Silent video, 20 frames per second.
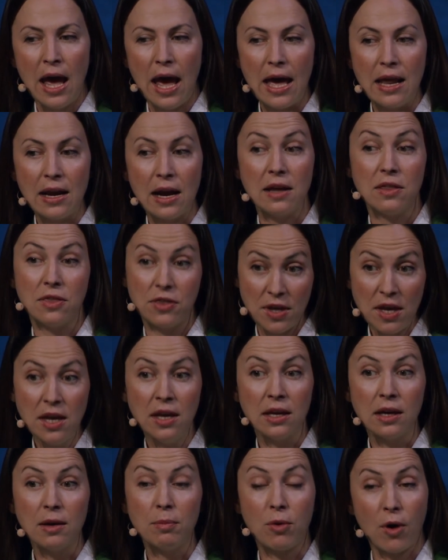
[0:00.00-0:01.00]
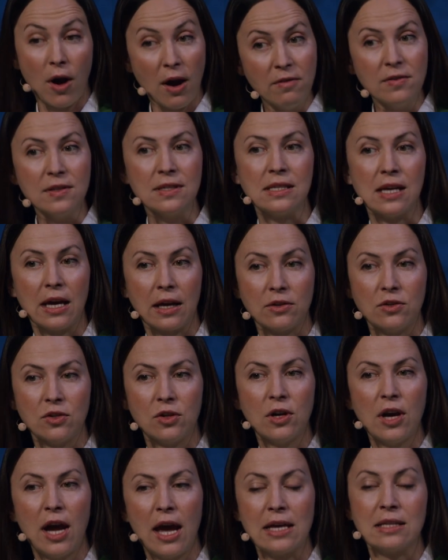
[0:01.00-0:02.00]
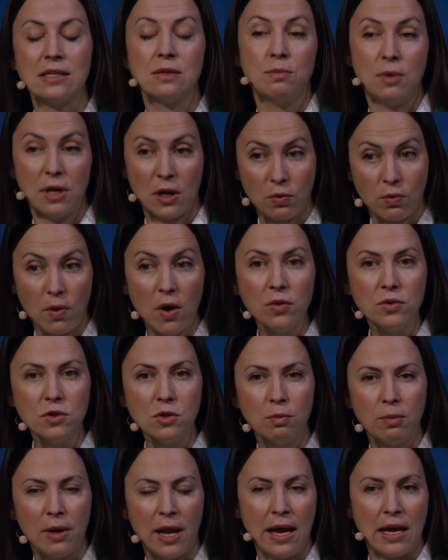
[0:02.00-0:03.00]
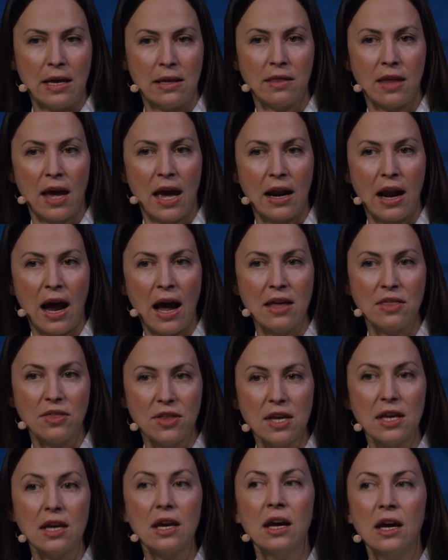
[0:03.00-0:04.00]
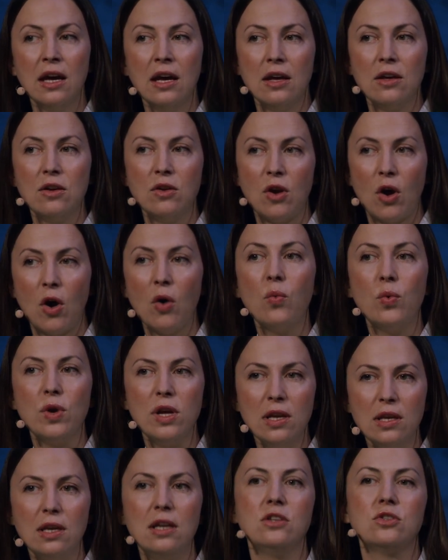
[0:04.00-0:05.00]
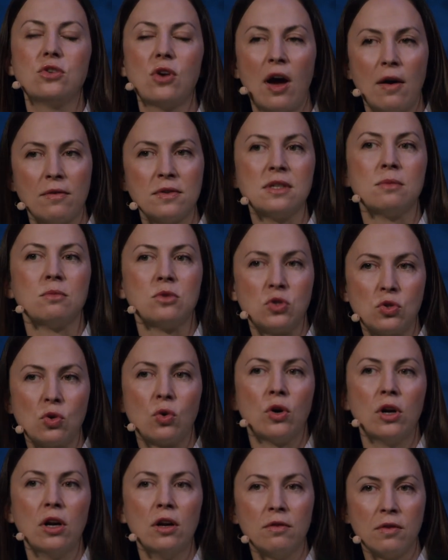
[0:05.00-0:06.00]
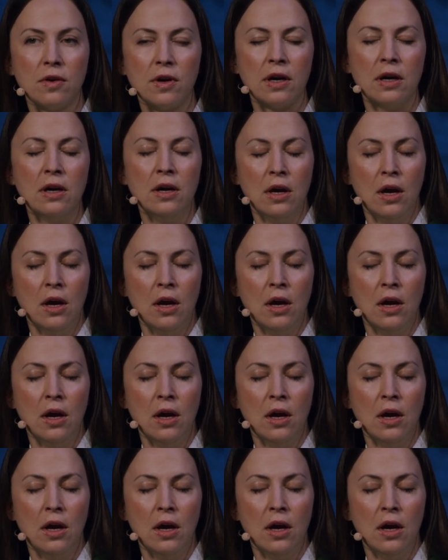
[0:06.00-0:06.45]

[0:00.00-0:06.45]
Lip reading: And I think private sector has a big role to play in that. I think, you know, we need to have some sort of a